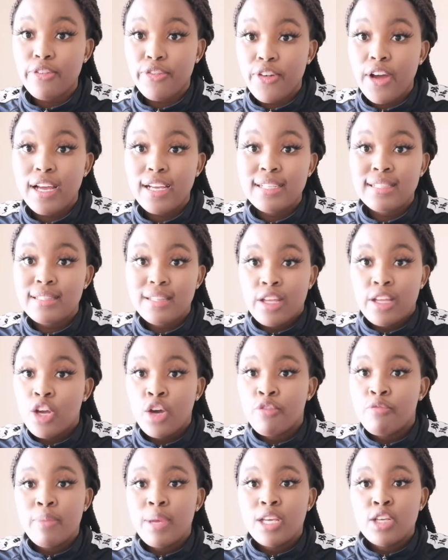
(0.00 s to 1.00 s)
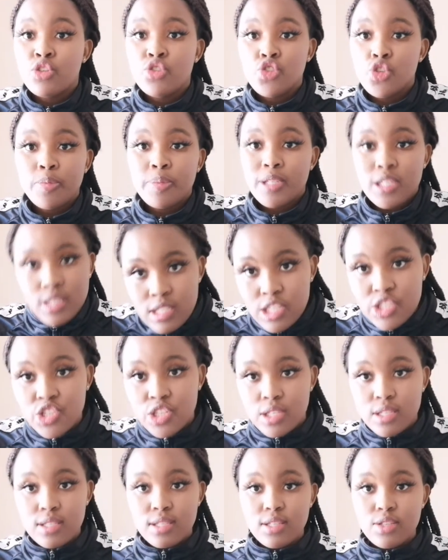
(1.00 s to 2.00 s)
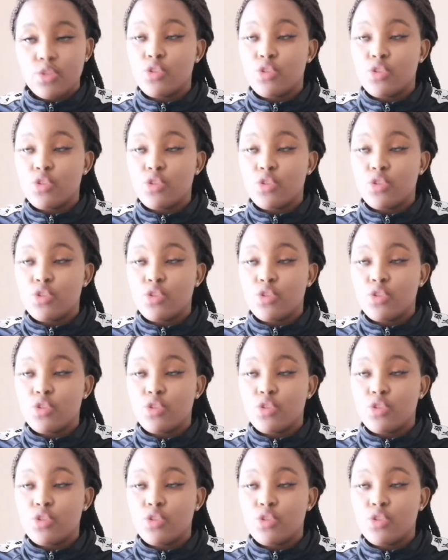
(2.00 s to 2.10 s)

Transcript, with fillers: fucking thing of making stupid decisions.